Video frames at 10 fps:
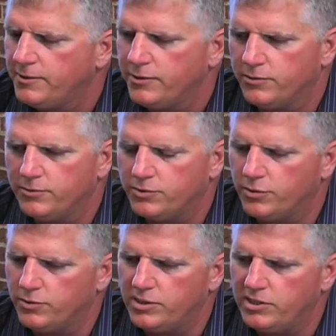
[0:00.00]
you know,
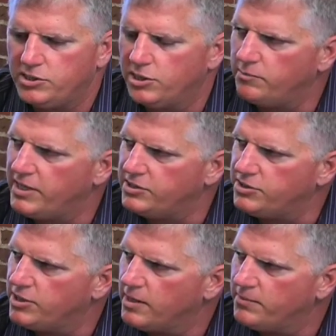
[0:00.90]
so he's done an amazing
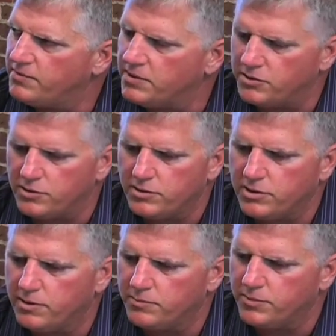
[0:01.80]
job. They've done
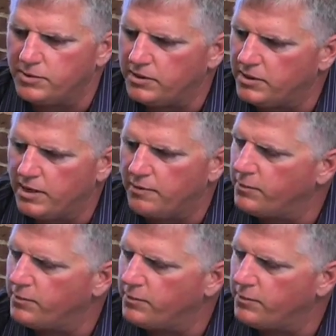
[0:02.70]
gotten